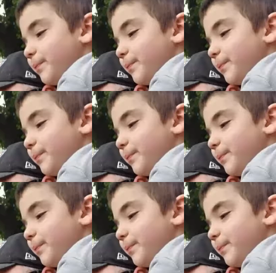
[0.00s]

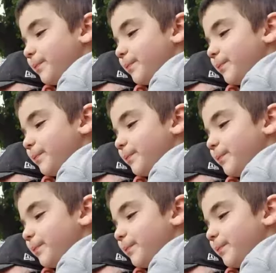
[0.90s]

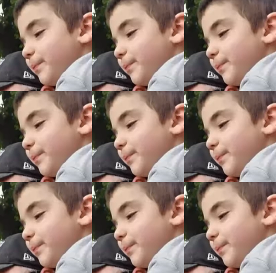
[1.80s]

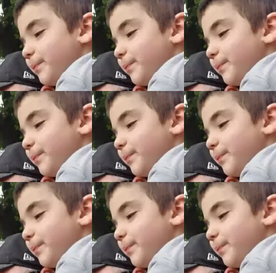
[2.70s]

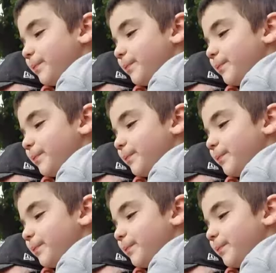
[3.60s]

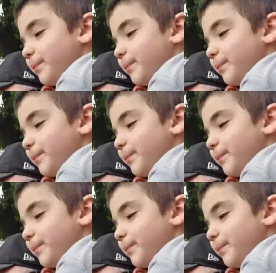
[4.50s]

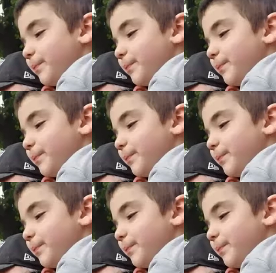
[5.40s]
Nobody speaks.